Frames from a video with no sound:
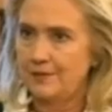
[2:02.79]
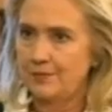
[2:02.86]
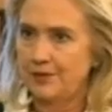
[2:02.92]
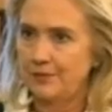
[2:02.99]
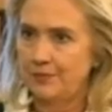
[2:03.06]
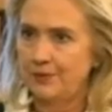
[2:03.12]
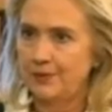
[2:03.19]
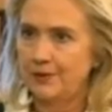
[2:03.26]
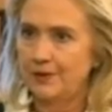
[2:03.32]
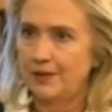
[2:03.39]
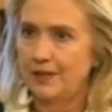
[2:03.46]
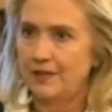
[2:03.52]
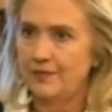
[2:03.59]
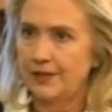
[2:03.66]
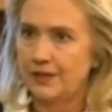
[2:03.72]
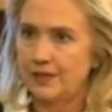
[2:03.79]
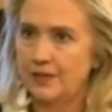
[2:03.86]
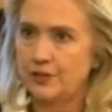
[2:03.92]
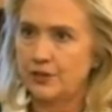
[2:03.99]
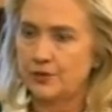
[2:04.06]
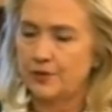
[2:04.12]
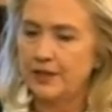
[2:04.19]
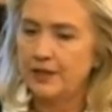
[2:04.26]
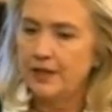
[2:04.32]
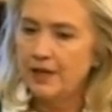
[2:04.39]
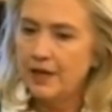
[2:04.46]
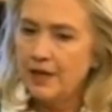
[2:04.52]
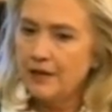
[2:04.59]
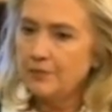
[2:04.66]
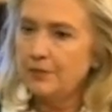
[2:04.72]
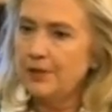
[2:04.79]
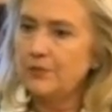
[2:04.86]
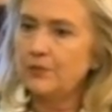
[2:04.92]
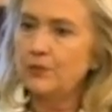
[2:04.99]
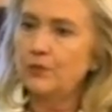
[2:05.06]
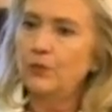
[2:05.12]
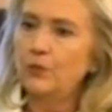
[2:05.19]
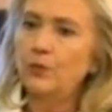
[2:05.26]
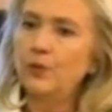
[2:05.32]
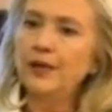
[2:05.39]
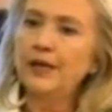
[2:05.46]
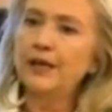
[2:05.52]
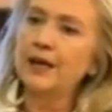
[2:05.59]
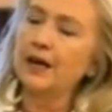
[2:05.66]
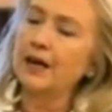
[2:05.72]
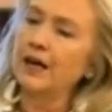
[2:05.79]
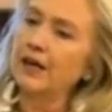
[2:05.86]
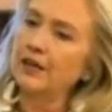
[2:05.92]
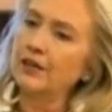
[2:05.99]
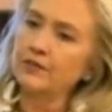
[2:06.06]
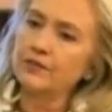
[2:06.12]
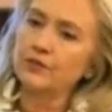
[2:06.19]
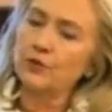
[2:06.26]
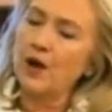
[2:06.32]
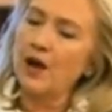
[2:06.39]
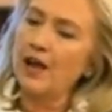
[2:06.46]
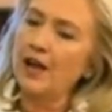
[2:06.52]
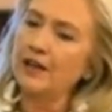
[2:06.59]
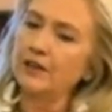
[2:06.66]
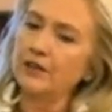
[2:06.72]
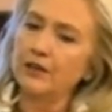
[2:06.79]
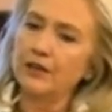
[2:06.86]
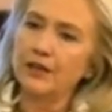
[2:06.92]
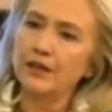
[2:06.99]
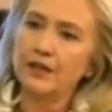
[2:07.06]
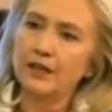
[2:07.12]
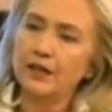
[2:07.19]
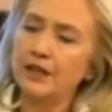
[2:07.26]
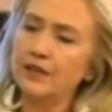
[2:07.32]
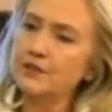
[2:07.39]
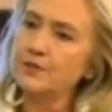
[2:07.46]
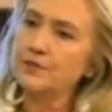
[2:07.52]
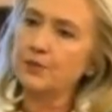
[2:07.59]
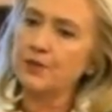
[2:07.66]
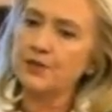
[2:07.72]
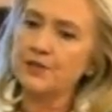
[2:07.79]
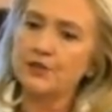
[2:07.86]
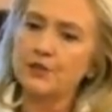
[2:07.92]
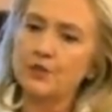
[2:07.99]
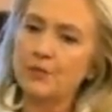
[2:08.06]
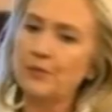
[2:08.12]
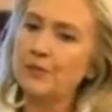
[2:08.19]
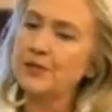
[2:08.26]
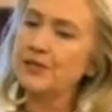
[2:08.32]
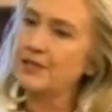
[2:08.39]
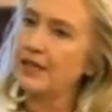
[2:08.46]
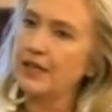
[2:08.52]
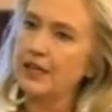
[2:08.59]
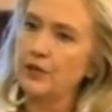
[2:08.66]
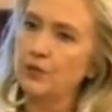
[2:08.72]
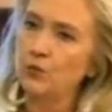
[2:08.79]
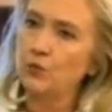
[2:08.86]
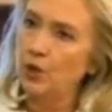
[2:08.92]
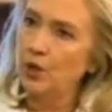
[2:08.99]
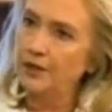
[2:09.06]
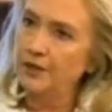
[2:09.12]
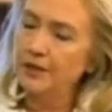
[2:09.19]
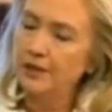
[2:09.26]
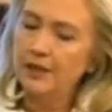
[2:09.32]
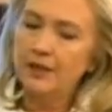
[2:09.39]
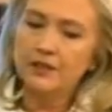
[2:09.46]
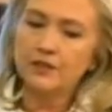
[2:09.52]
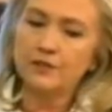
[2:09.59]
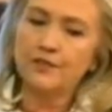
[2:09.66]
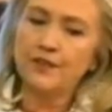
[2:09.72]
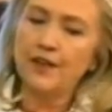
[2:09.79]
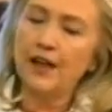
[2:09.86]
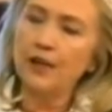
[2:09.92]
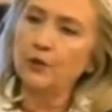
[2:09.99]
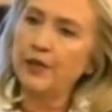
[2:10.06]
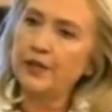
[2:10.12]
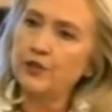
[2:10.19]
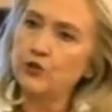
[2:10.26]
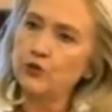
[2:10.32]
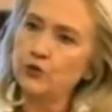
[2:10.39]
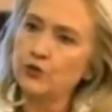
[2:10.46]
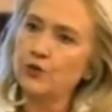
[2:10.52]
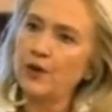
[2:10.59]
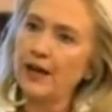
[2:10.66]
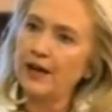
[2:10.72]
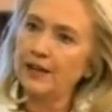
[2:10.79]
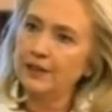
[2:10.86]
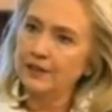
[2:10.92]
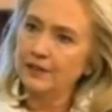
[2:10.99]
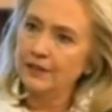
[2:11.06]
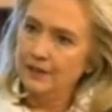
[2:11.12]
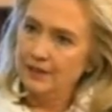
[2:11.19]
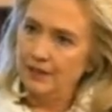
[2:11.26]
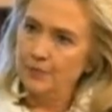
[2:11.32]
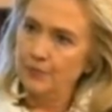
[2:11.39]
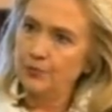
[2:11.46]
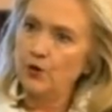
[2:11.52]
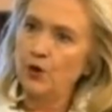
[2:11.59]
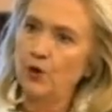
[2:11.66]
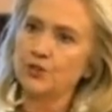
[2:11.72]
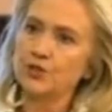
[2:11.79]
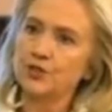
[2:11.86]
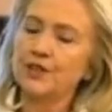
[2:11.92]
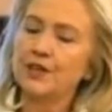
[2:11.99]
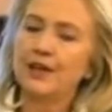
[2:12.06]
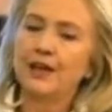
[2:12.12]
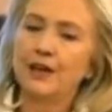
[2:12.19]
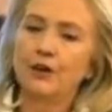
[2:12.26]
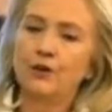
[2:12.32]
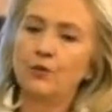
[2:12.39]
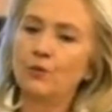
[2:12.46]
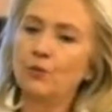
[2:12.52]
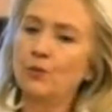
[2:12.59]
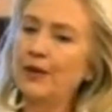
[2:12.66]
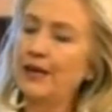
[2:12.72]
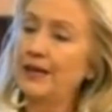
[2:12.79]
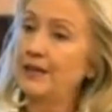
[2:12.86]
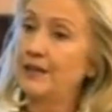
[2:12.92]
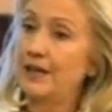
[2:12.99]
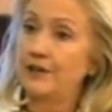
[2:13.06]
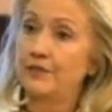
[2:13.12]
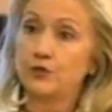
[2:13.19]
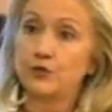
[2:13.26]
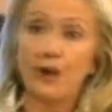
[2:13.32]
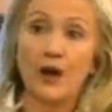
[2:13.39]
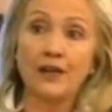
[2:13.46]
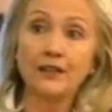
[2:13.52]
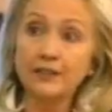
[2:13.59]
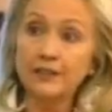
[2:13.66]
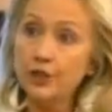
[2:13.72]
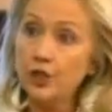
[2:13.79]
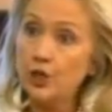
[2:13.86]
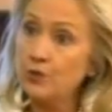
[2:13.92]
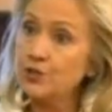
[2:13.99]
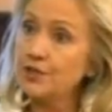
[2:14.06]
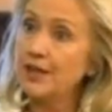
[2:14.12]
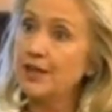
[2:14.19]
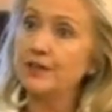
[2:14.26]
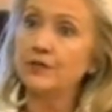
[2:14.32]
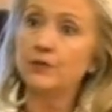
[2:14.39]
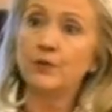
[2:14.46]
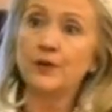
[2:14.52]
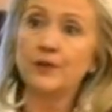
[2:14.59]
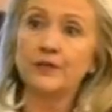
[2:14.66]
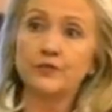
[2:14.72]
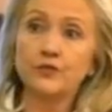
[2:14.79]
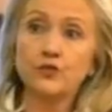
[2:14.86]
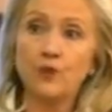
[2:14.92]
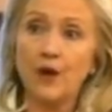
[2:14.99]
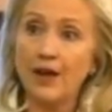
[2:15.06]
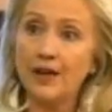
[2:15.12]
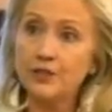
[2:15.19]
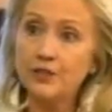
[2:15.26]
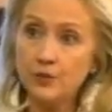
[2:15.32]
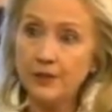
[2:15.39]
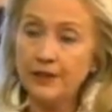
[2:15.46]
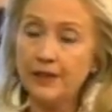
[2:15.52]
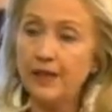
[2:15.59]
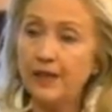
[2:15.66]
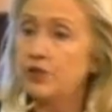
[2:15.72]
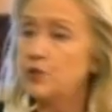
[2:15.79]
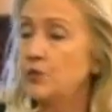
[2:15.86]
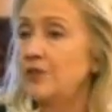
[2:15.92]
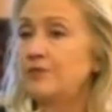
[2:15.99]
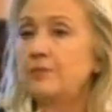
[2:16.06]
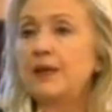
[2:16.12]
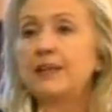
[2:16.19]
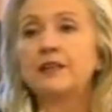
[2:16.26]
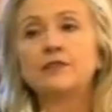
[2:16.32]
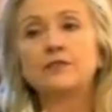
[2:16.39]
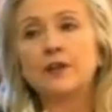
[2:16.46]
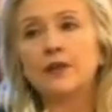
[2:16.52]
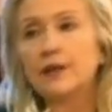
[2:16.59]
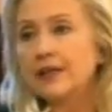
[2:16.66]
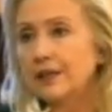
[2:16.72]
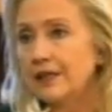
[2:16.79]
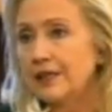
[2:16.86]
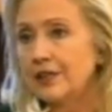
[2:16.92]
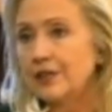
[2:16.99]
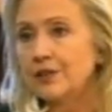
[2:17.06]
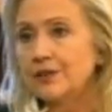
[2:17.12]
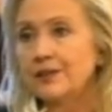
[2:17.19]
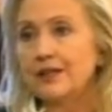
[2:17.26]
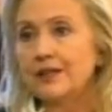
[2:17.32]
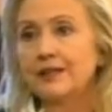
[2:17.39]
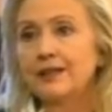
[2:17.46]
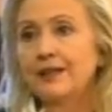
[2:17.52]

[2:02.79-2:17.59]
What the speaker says: people of the country. But we are trying, as President Obama said he would, to follow a two-track approach. We have tried to negotiate. We have tried to engage. We've made it very clear that